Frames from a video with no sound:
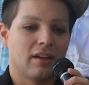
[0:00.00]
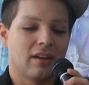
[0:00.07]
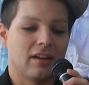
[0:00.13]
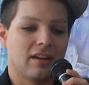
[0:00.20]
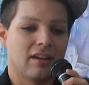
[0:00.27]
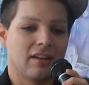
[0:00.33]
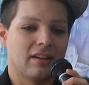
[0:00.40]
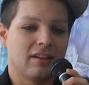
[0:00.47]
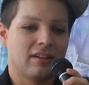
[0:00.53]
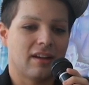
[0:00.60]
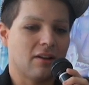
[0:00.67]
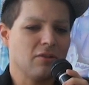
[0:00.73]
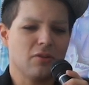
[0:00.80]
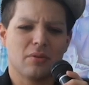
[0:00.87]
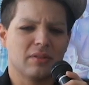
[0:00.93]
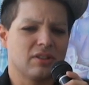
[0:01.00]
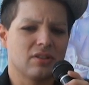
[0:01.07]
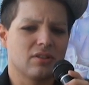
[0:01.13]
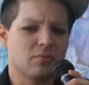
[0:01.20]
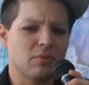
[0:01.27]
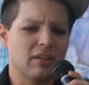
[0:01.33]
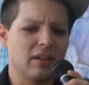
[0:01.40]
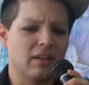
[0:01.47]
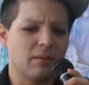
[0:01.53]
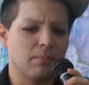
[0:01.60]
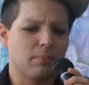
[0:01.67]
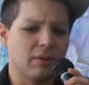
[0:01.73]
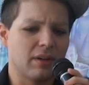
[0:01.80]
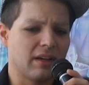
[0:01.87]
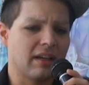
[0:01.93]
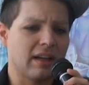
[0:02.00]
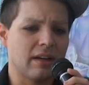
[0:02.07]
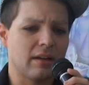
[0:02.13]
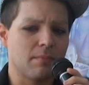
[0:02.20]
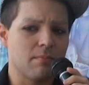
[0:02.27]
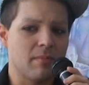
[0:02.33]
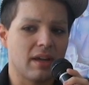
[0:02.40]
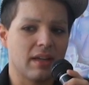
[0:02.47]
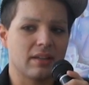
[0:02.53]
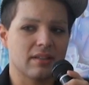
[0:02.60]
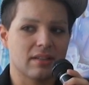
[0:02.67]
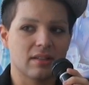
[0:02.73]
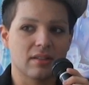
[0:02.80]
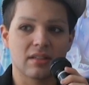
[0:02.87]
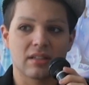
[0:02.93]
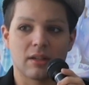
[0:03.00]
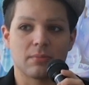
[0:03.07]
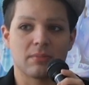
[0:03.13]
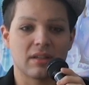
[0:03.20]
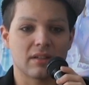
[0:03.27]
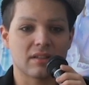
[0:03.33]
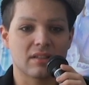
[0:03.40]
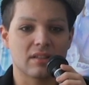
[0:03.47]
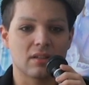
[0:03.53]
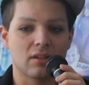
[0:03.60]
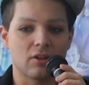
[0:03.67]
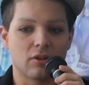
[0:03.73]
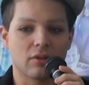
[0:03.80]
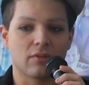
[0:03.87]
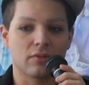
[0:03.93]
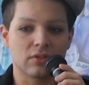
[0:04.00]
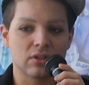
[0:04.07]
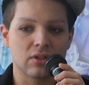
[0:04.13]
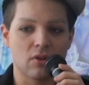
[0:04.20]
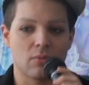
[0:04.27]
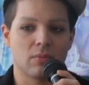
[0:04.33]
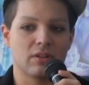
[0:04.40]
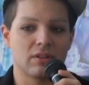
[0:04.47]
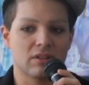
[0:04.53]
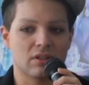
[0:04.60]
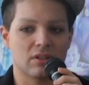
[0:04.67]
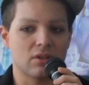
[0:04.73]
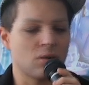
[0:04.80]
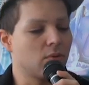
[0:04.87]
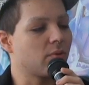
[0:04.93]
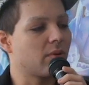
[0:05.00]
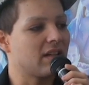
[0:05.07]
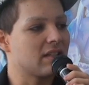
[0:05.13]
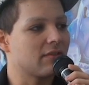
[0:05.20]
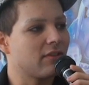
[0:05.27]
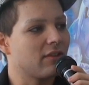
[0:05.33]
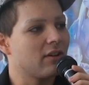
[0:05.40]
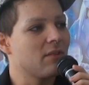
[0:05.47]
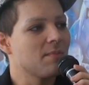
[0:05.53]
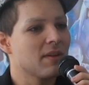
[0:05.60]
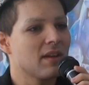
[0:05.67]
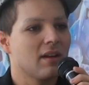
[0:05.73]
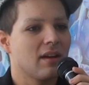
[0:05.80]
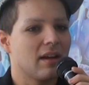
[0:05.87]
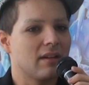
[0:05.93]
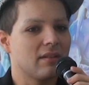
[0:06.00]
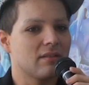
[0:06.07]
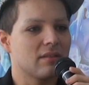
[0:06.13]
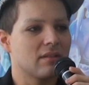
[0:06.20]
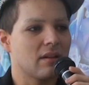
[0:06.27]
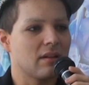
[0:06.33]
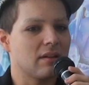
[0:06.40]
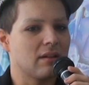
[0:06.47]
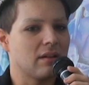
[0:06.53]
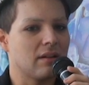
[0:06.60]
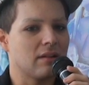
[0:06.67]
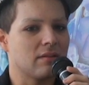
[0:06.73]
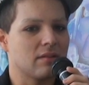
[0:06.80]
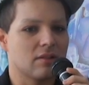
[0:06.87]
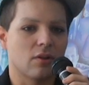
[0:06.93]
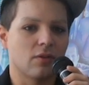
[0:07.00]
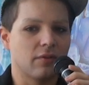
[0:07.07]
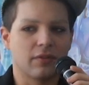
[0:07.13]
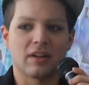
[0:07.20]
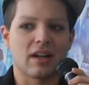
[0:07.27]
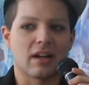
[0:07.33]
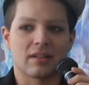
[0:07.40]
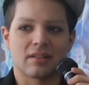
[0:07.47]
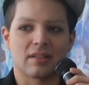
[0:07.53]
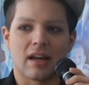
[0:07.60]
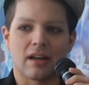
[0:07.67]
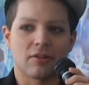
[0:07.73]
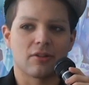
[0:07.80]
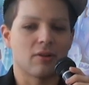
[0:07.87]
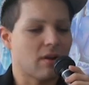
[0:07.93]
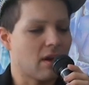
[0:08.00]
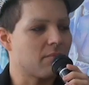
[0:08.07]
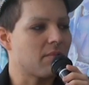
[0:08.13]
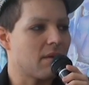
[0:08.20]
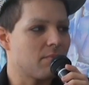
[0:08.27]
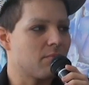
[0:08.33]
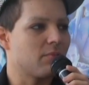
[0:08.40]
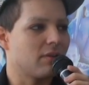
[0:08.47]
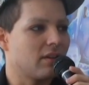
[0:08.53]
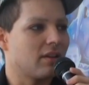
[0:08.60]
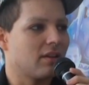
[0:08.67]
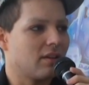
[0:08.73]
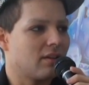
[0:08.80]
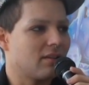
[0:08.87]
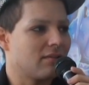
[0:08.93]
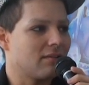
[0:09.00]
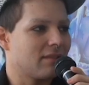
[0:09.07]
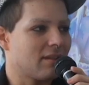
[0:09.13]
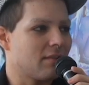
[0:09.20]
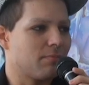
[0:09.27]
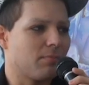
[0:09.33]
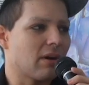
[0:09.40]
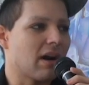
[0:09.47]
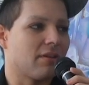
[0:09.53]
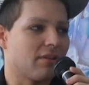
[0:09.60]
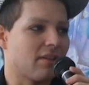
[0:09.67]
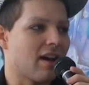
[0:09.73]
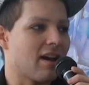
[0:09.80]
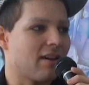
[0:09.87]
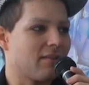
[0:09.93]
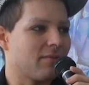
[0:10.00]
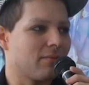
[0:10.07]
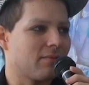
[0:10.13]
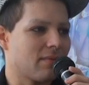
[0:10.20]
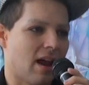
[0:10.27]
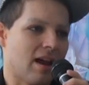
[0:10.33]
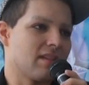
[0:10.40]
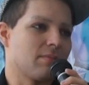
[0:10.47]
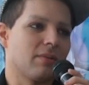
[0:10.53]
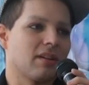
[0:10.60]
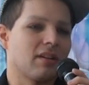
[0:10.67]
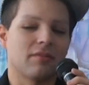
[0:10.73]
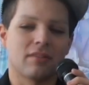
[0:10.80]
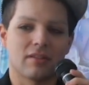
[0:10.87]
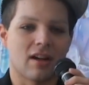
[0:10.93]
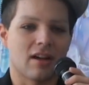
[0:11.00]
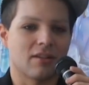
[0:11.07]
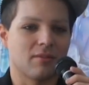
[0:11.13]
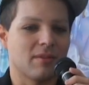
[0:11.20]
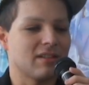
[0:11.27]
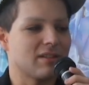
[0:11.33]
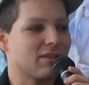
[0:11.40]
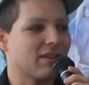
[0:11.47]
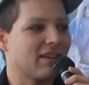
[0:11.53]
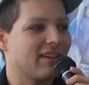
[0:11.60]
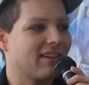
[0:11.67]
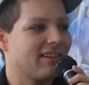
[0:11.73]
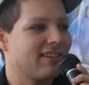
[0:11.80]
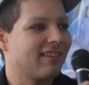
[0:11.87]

And I don't know, it's just really pretty, and it makes the subjects look so graceful and so finesse. I don't know, I'm really proud of that aspect of the documentary.